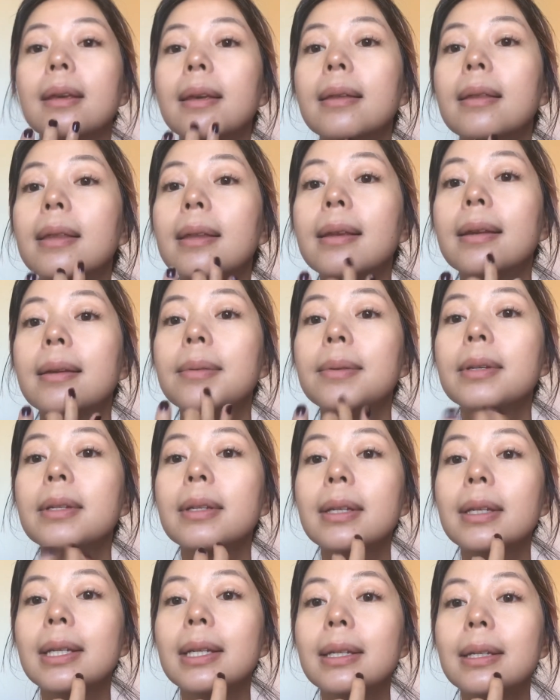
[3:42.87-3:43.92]
And then I'm
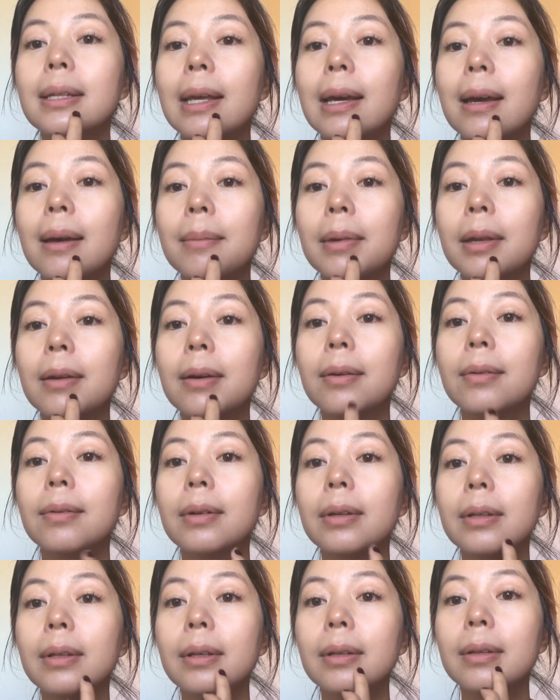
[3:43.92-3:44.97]
just gonna dab it
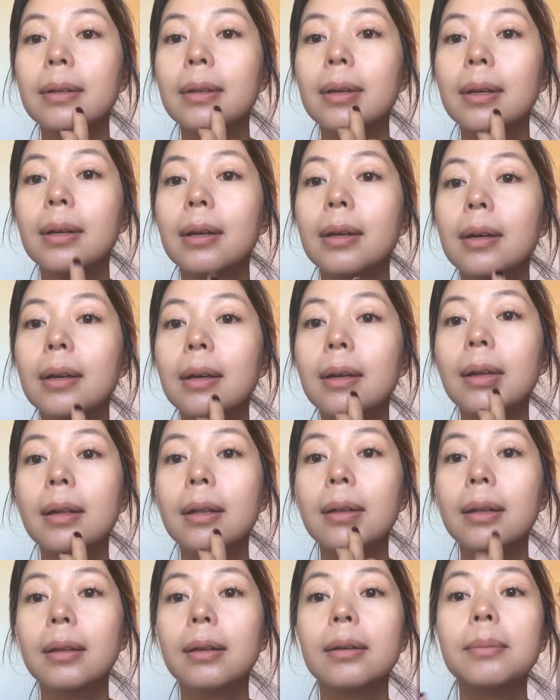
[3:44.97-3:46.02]
over these
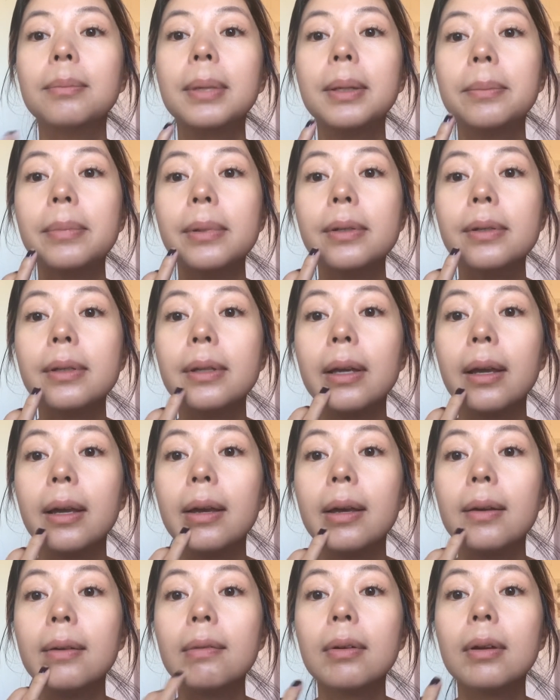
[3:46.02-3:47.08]
little pimples I
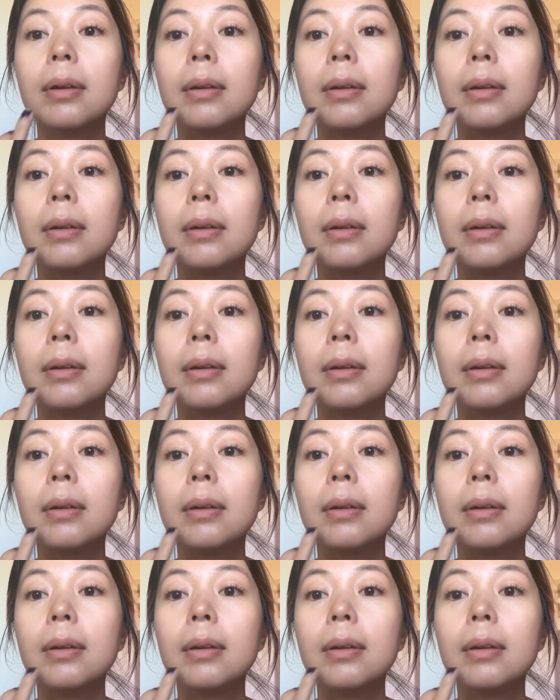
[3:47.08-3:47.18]
have.